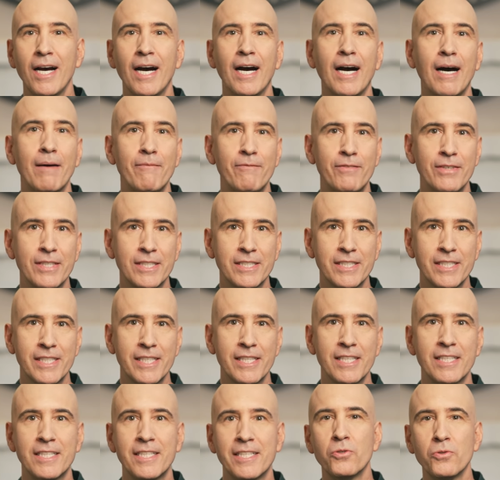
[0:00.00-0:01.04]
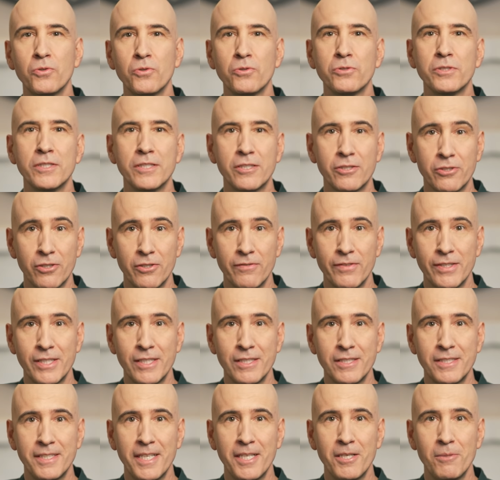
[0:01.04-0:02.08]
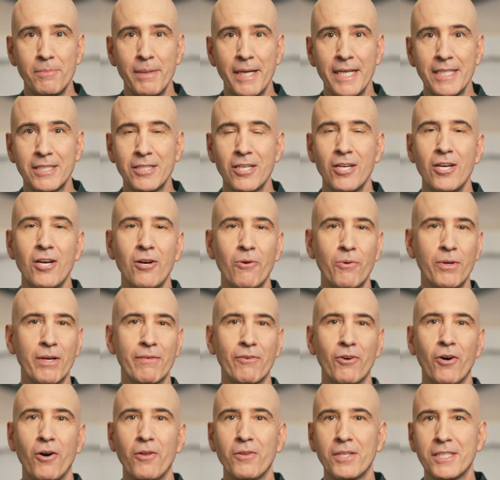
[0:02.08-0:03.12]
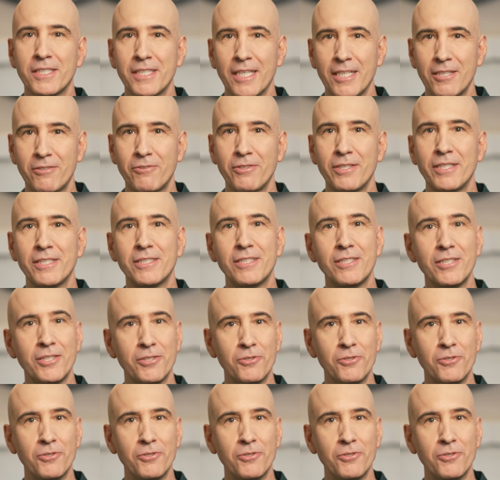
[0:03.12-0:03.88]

Obviously the tools and services database we have all these entries.